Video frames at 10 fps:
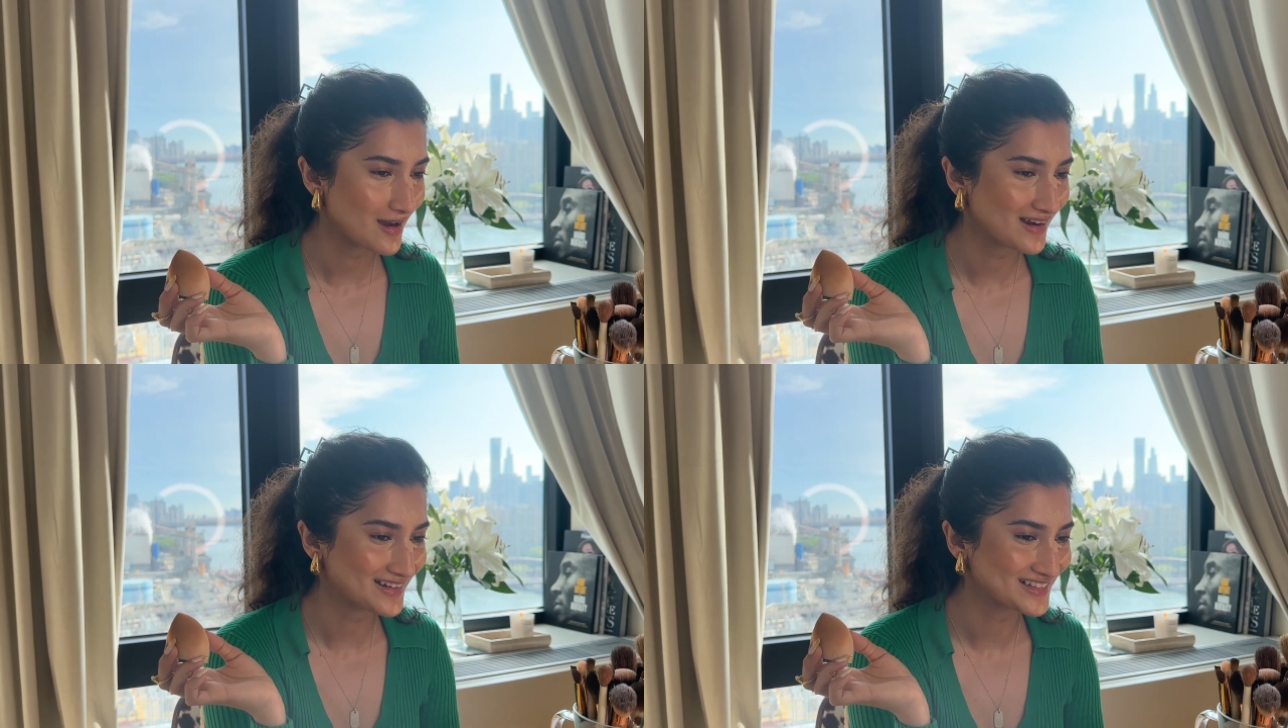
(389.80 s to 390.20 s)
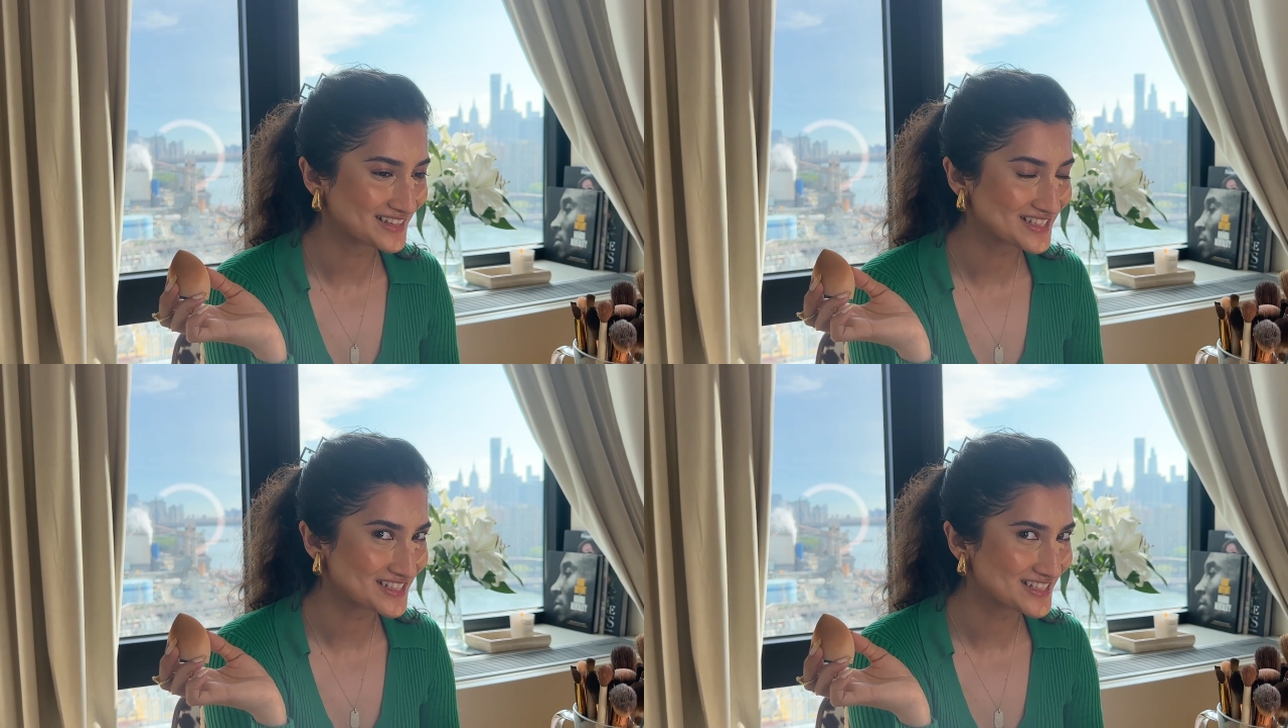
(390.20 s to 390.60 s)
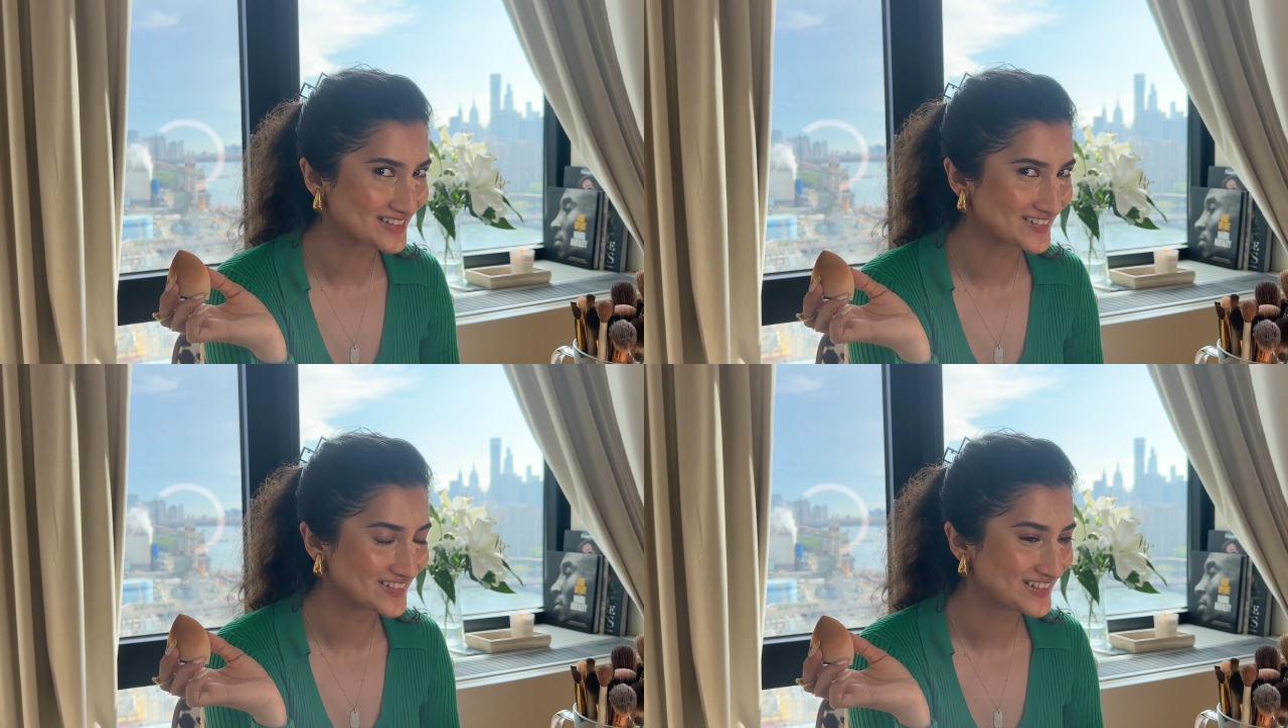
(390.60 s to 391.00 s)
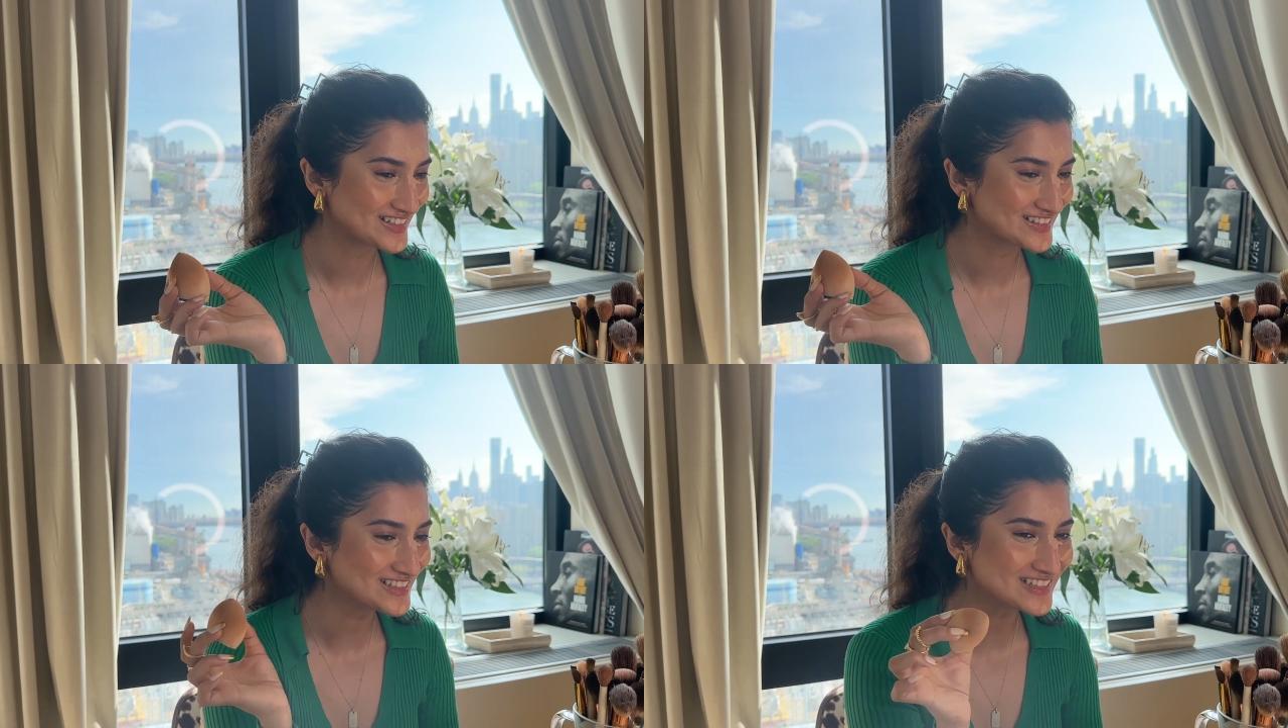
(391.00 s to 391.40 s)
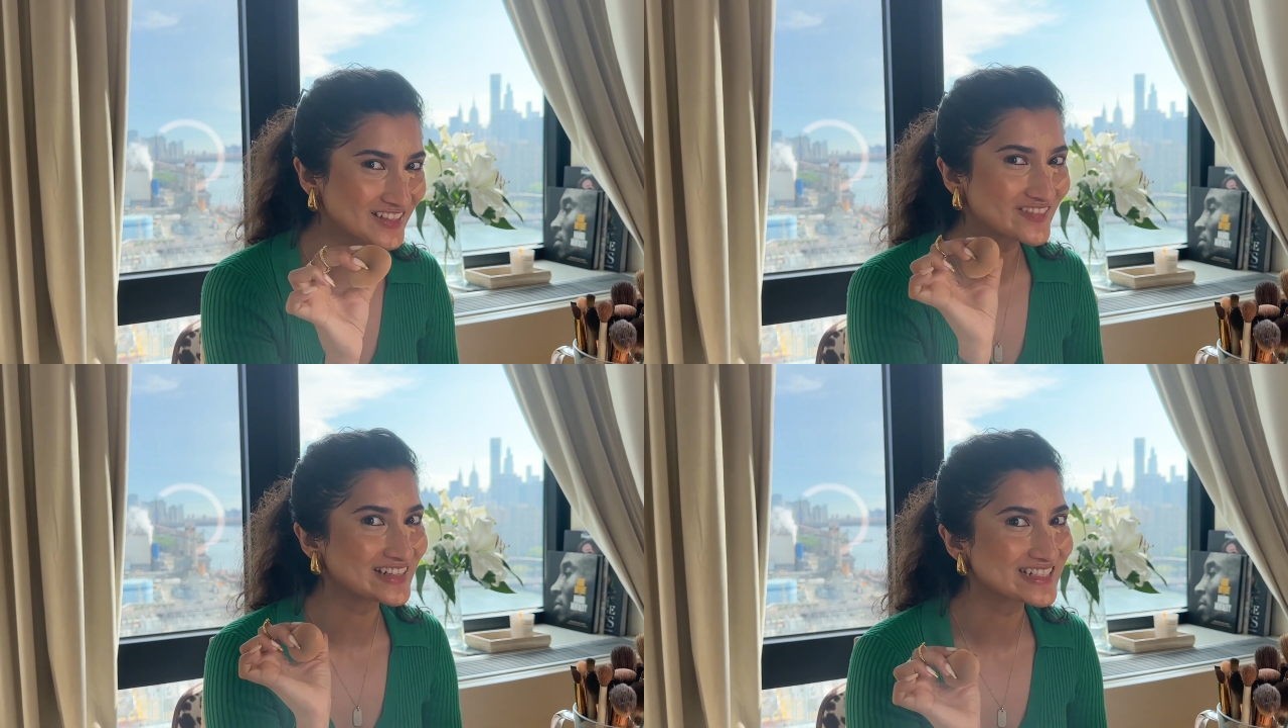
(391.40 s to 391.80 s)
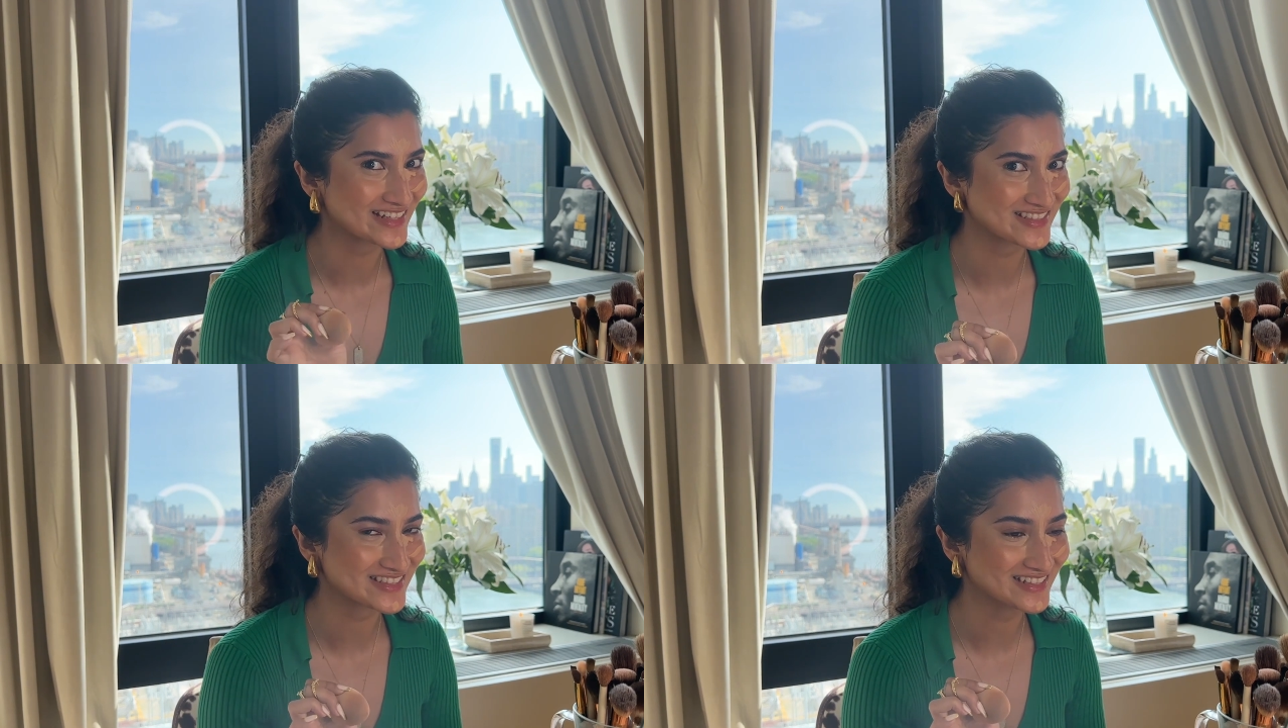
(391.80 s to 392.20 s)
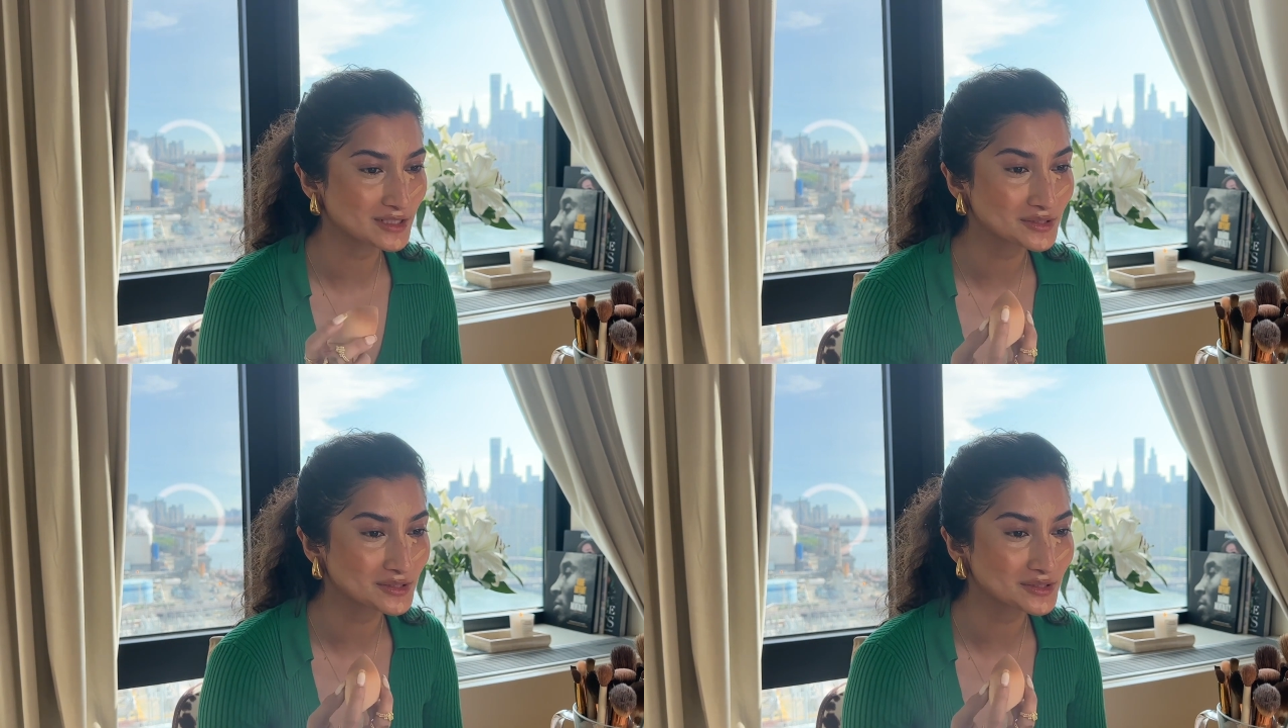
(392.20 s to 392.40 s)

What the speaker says: I like this concealer. Isn't this like fantastic?